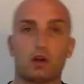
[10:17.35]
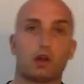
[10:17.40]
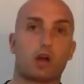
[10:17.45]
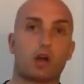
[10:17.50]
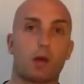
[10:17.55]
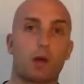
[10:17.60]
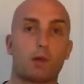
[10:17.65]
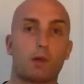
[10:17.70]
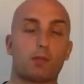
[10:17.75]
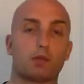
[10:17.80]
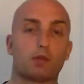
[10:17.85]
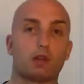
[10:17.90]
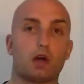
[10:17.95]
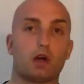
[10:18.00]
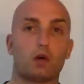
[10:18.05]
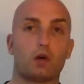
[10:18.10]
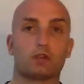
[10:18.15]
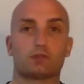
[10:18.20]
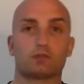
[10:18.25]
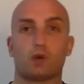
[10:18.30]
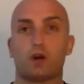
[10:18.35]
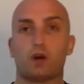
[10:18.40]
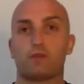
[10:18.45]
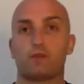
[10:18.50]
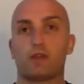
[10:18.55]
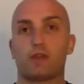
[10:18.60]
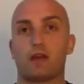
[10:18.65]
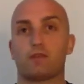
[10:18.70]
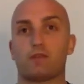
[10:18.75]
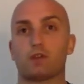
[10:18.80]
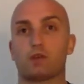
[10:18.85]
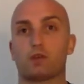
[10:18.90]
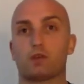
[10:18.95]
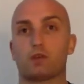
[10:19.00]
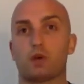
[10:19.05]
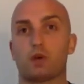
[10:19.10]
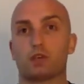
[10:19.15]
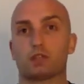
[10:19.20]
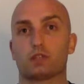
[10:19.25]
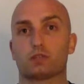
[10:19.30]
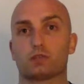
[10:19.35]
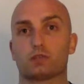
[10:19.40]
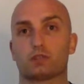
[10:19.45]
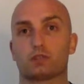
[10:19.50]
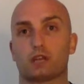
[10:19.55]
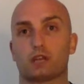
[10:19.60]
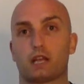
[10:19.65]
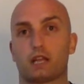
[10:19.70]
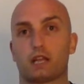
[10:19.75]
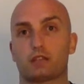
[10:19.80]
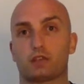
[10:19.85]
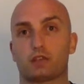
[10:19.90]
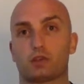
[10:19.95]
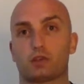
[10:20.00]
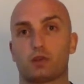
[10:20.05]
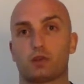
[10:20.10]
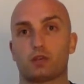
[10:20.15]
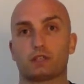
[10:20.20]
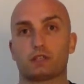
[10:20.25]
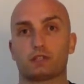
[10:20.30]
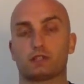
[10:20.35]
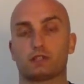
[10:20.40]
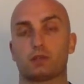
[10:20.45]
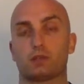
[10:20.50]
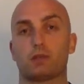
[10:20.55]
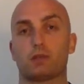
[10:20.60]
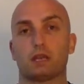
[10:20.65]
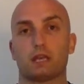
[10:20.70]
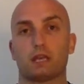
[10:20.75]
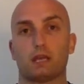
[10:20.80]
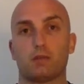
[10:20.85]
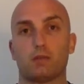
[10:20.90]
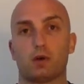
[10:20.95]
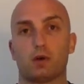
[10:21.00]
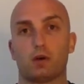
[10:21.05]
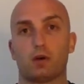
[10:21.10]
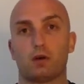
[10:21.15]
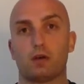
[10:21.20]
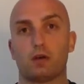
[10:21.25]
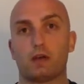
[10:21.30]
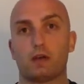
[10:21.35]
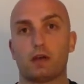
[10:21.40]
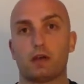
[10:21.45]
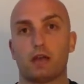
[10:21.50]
Comment below as well if you have any questions. We'll try to answer your questions. There'll be an email.